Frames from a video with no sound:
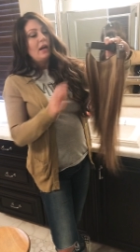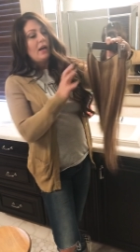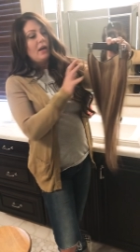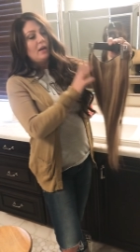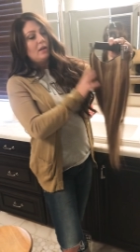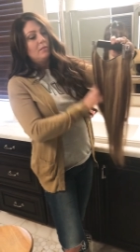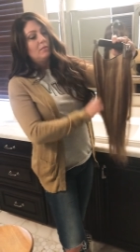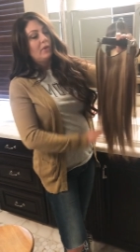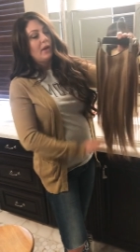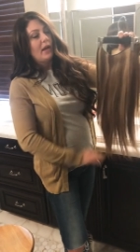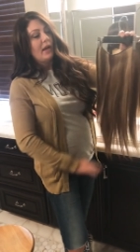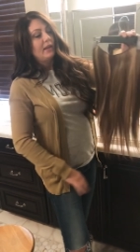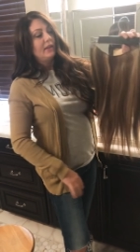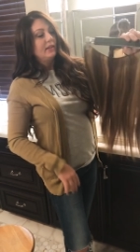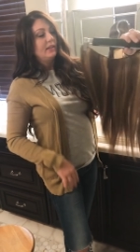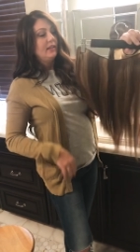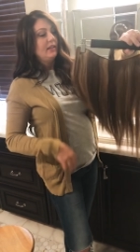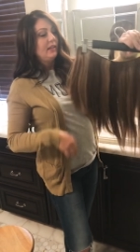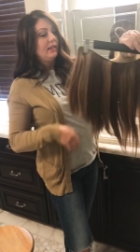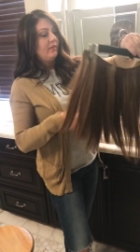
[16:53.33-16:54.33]
I
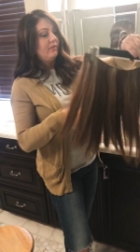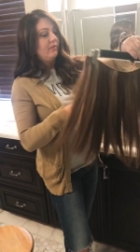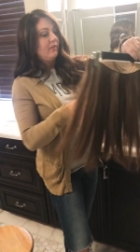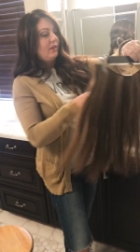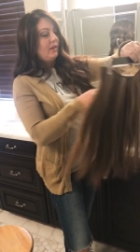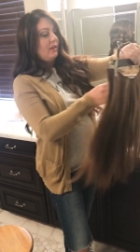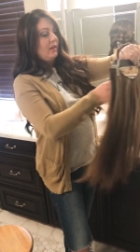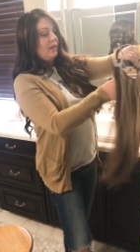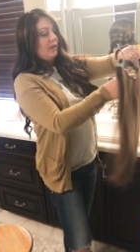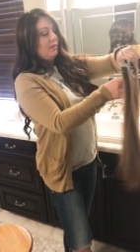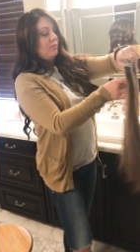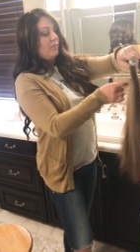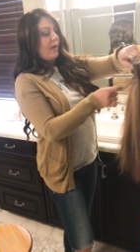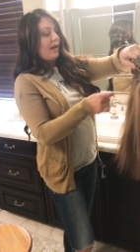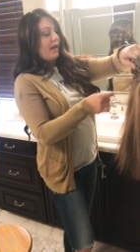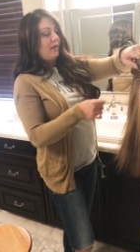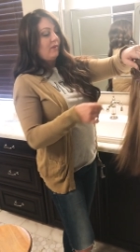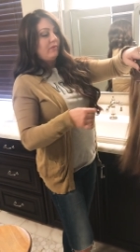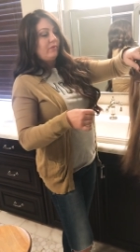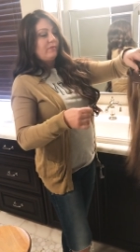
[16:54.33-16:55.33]
leave
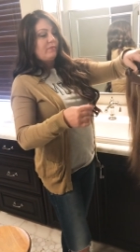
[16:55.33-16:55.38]
my